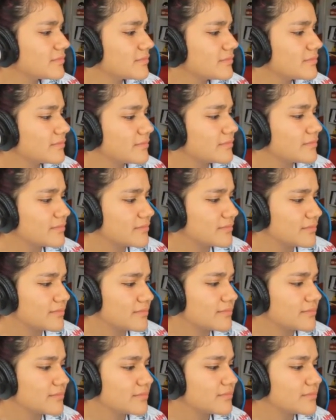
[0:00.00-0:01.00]

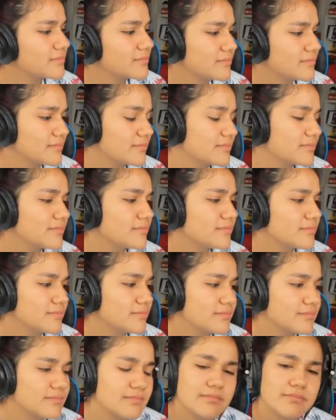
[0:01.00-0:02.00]

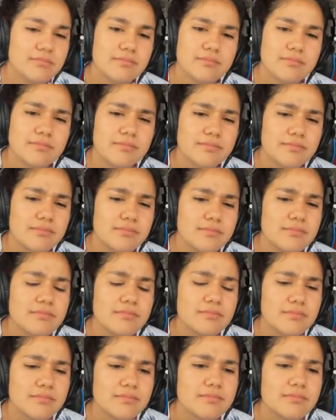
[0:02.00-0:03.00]

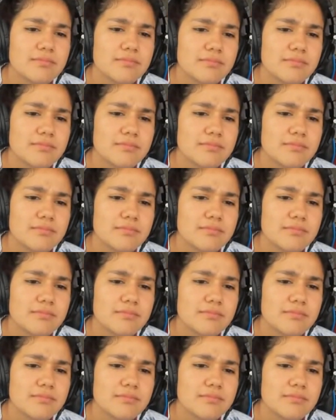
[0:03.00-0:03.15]
This person isn't speaking.